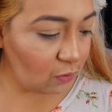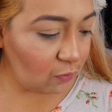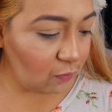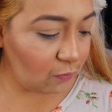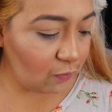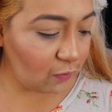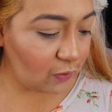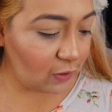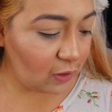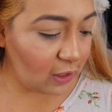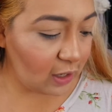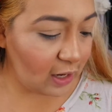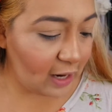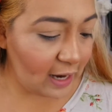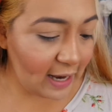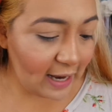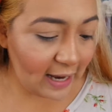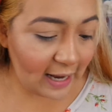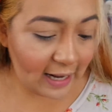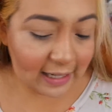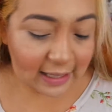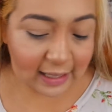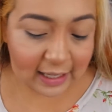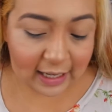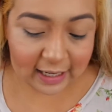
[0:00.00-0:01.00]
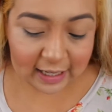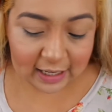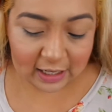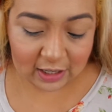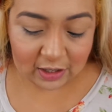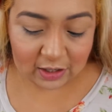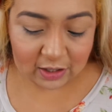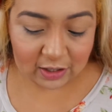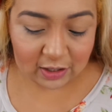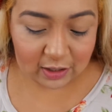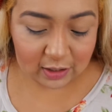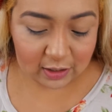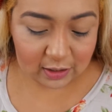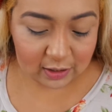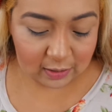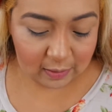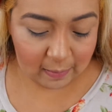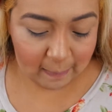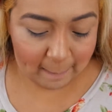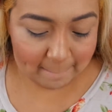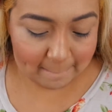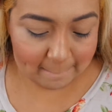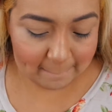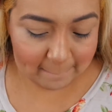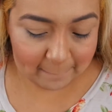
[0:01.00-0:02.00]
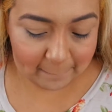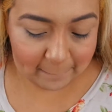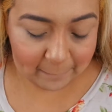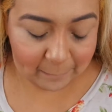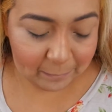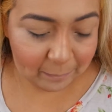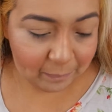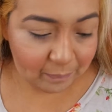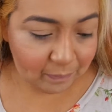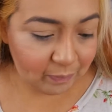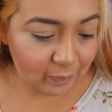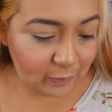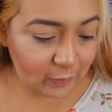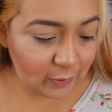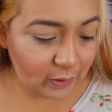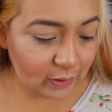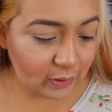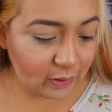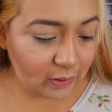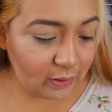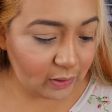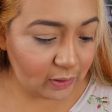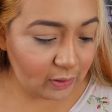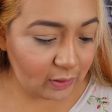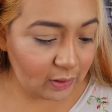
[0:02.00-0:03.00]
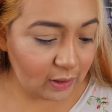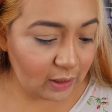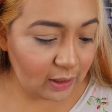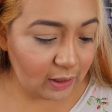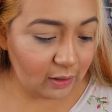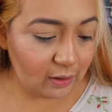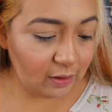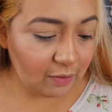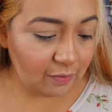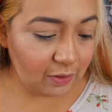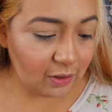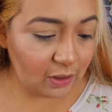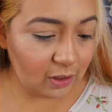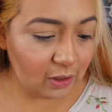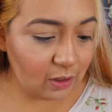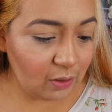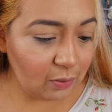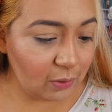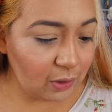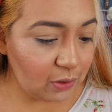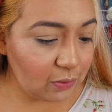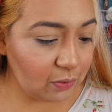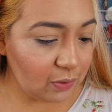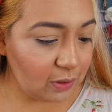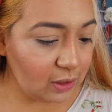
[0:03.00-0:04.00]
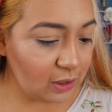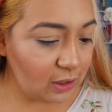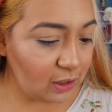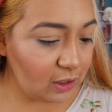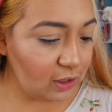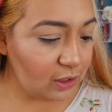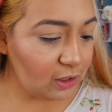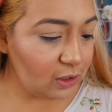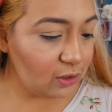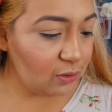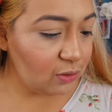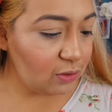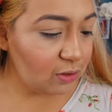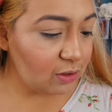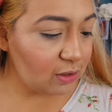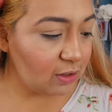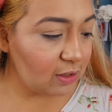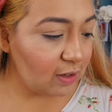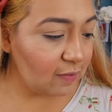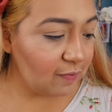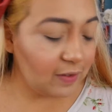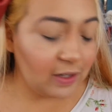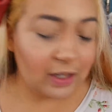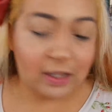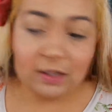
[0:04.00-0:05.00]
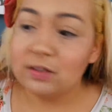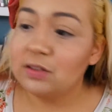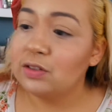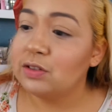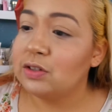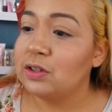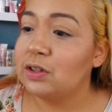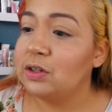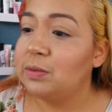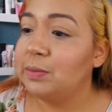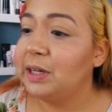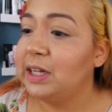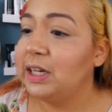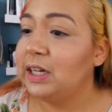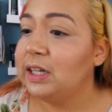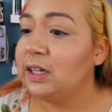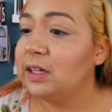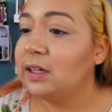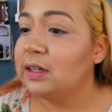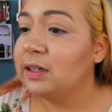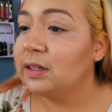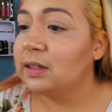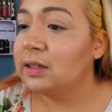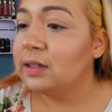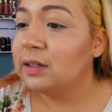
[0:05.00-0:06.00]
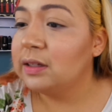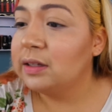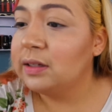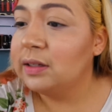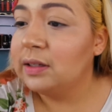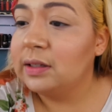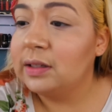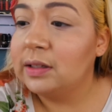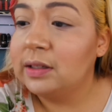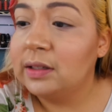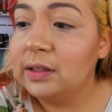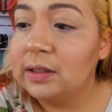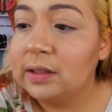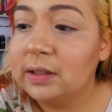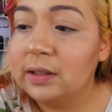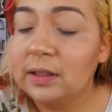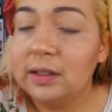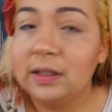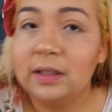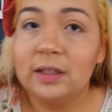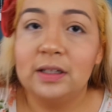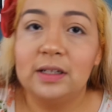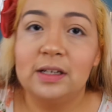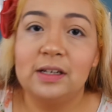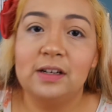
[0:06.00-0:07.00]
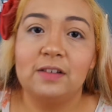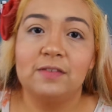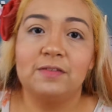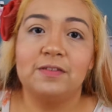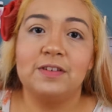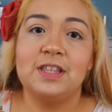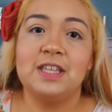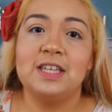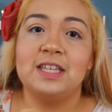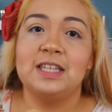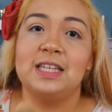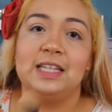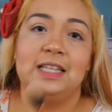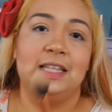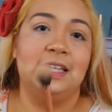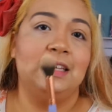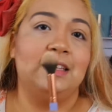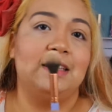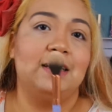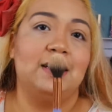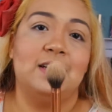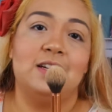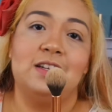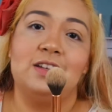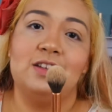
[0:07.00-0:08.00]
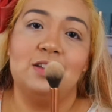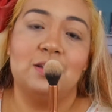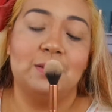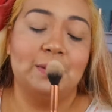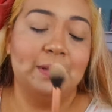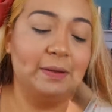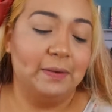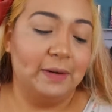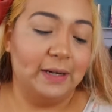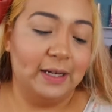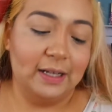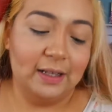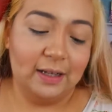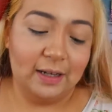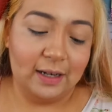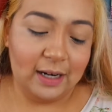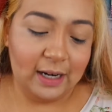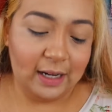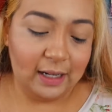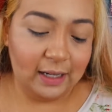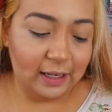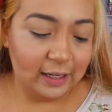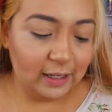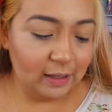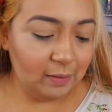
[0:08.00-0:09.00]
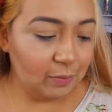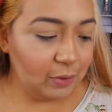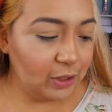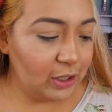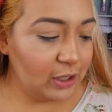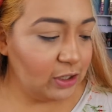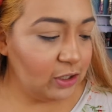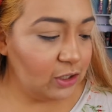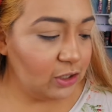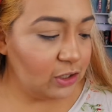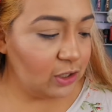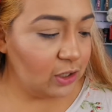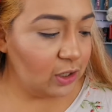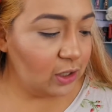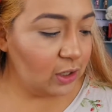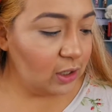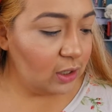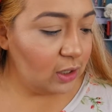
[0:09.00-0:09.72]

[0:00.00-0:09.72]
for highlighter, I don't even know which one to use because I've got so many. For this, at least, I can use my regular highlighting brush.